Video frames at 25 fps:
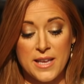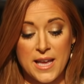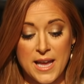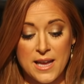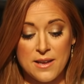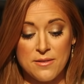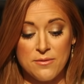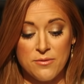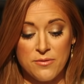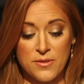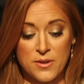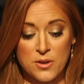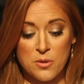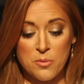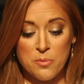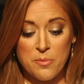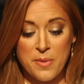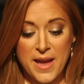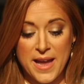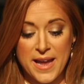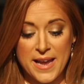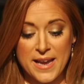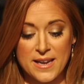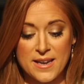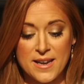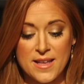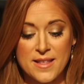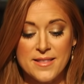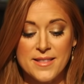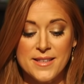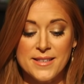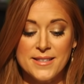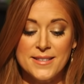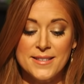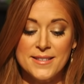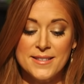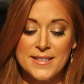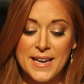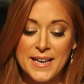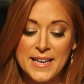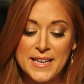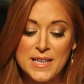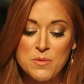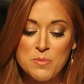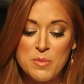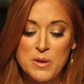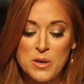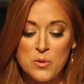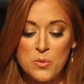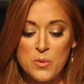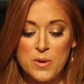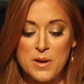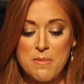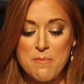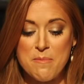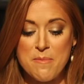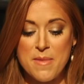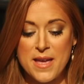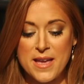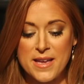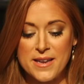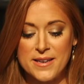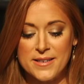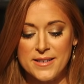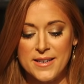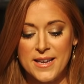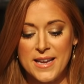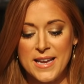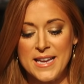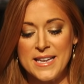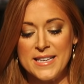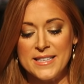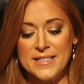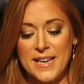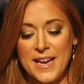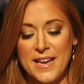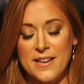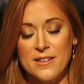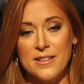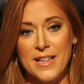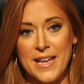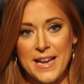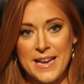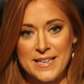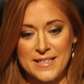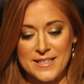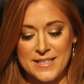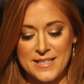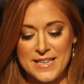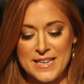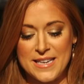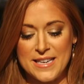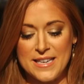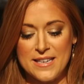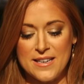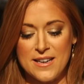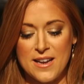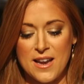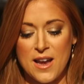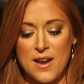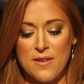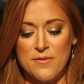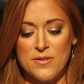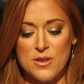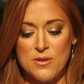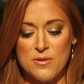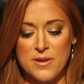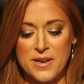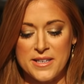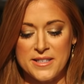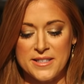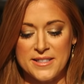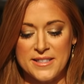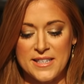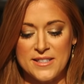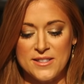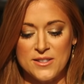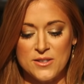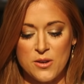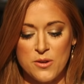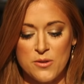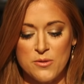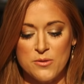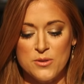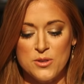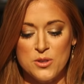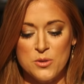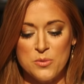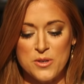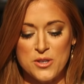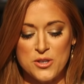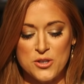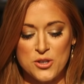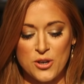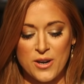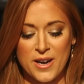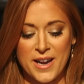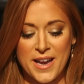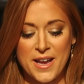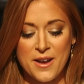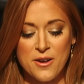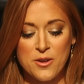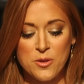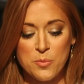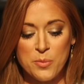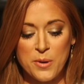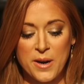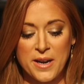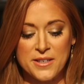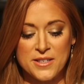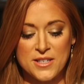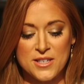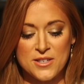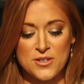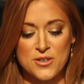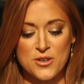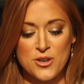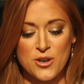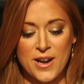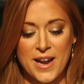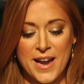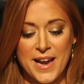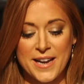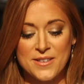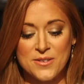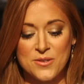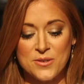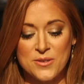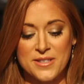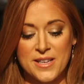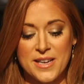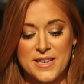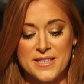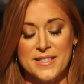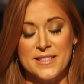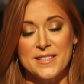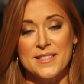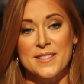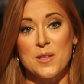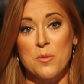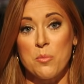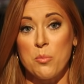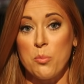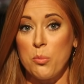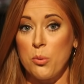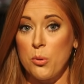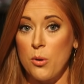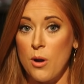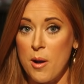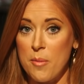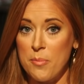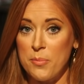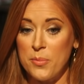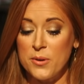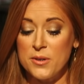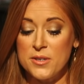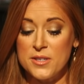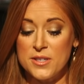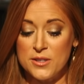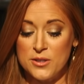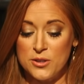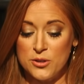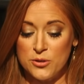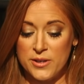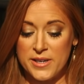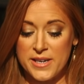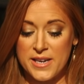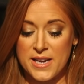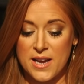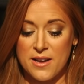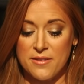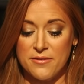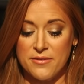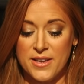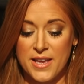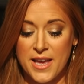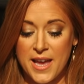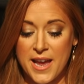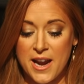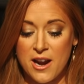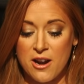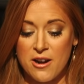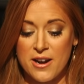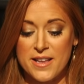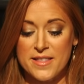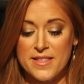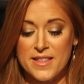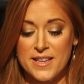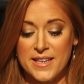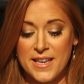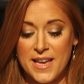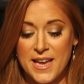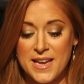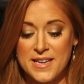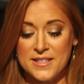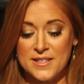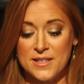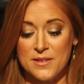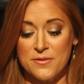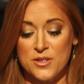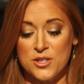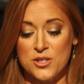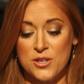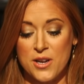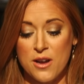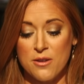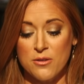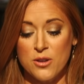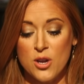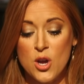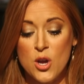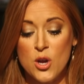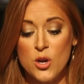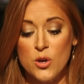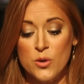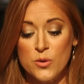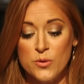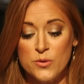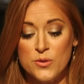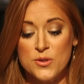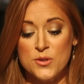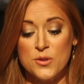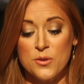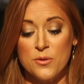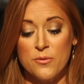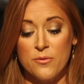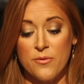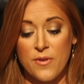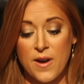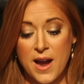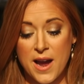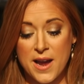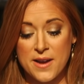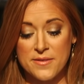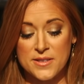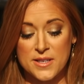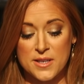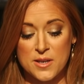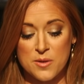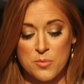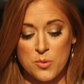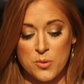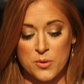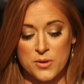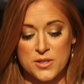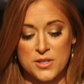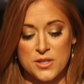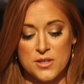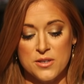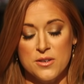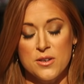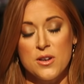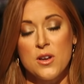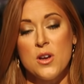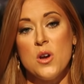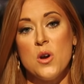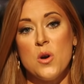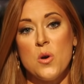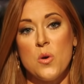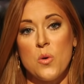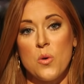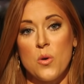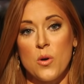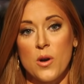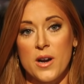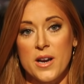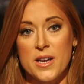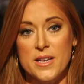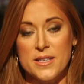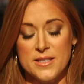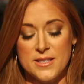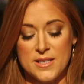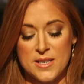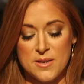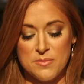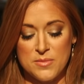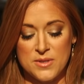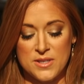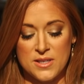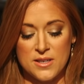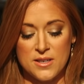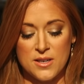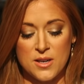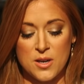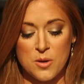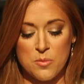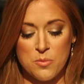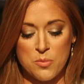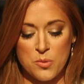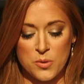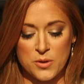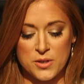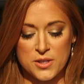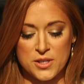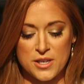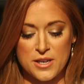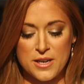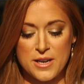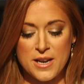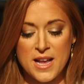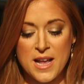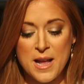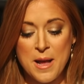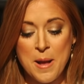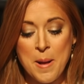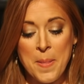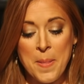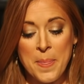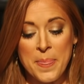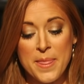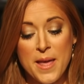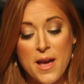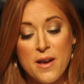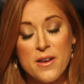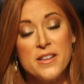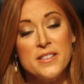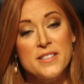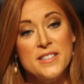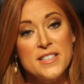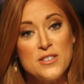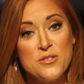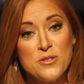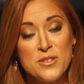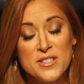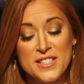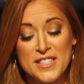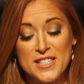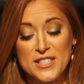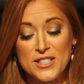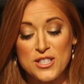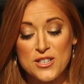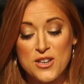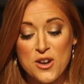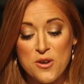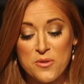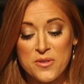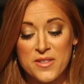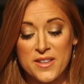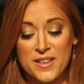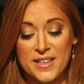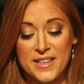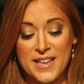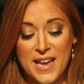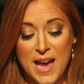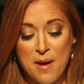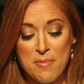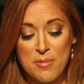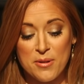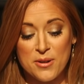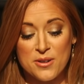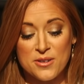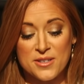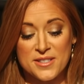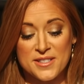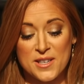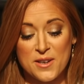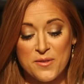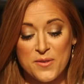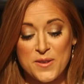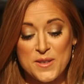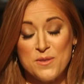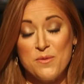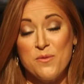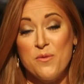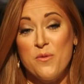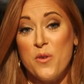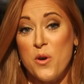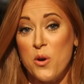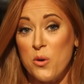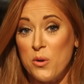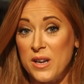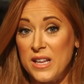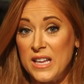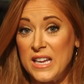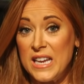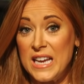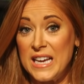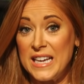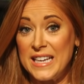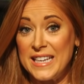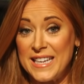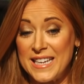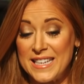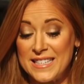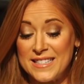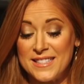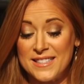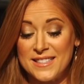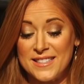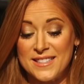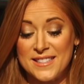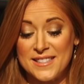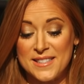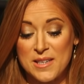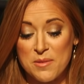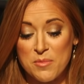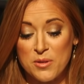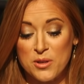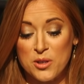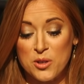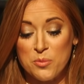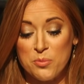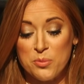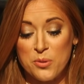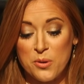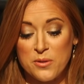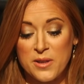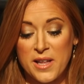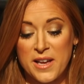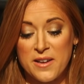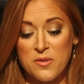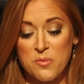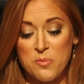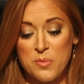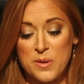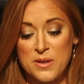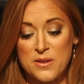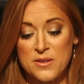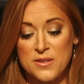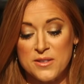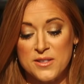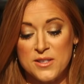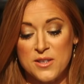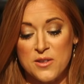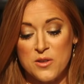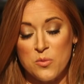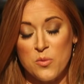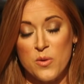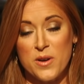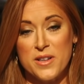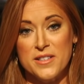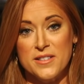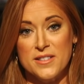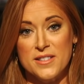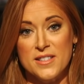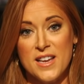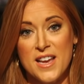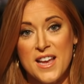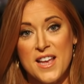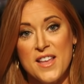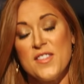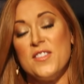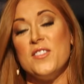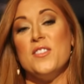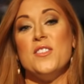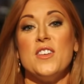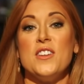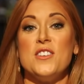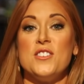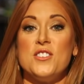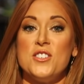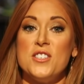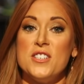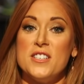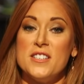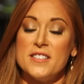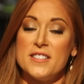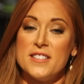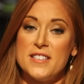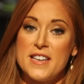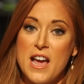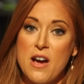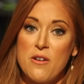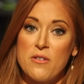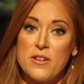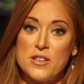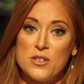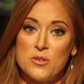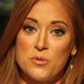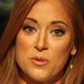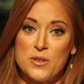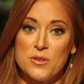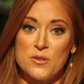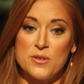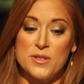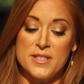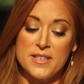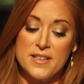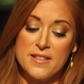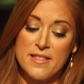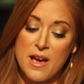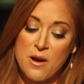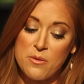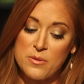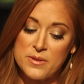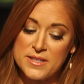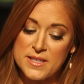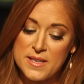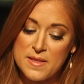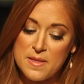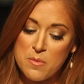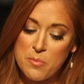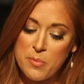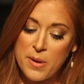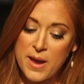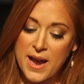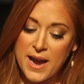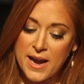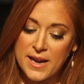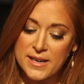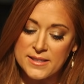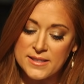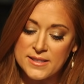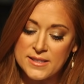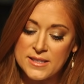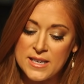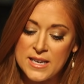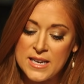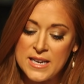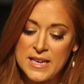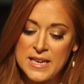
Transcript: can feel pain. The second bill would amend Title 18 of the United States Code to ensure a health practitioner exercises the proper degree of care in the case of a child who survives an abortion or attempted abortion. Now, it's interesting to note that Gabbard herself has voted against similar pro-life bills to the ones that she's now introducing. That was in the past.